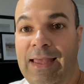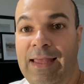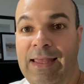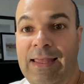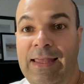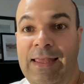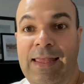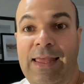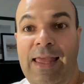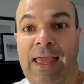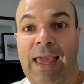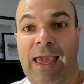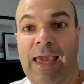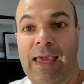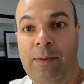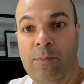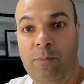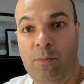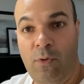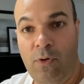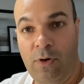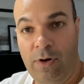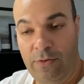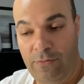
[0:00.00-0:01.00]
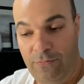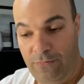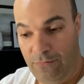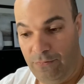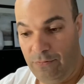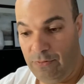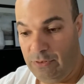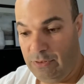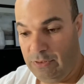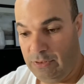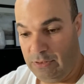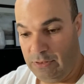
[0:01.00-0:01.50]
gain more
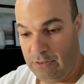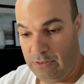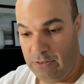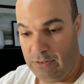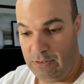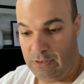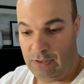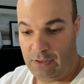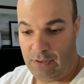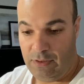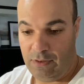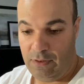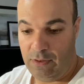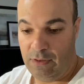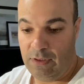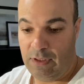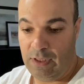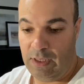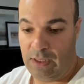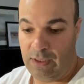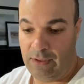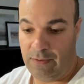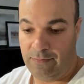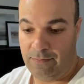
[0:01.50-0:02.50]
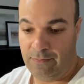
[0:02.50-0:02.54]
efficiency, okay?